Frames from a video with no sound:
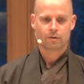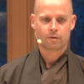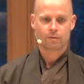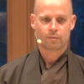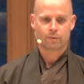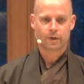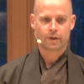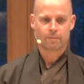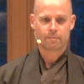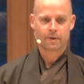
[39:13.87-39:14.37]

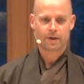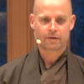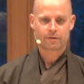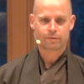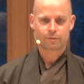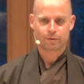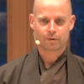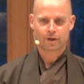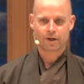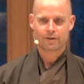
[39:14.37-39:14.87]
We can make
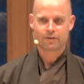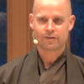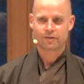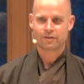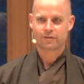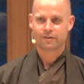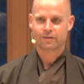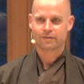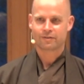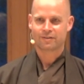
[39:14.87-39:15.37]
store
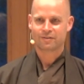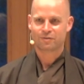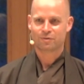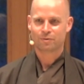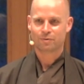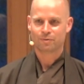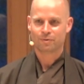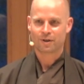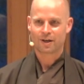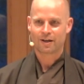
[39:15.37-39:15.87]
consciousness
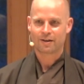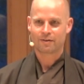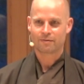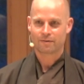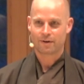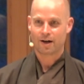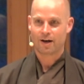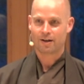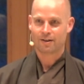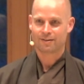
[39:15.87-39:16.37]
into a kind of
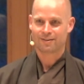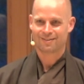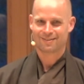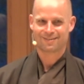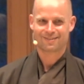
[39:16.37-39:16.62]
God,